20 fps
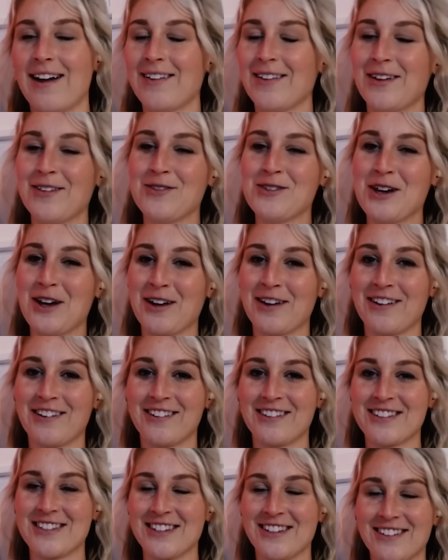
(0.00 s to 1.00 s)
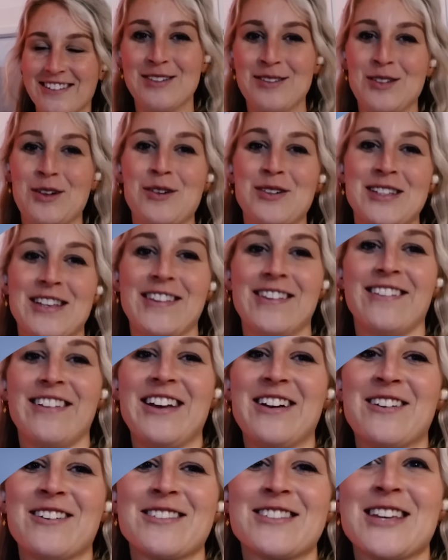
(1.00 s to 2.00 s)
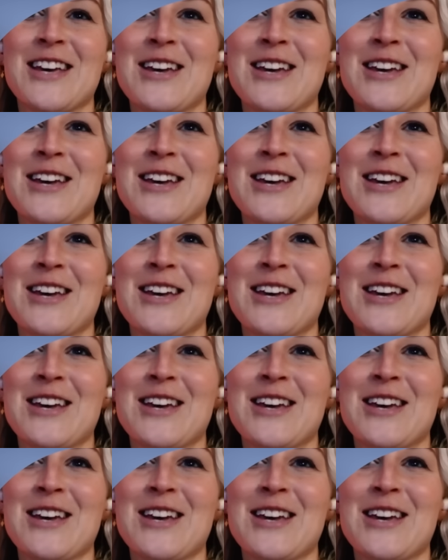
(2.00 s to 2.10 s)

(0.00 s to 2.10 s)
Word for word: I love Jack Nicholson, who's always at the Lakers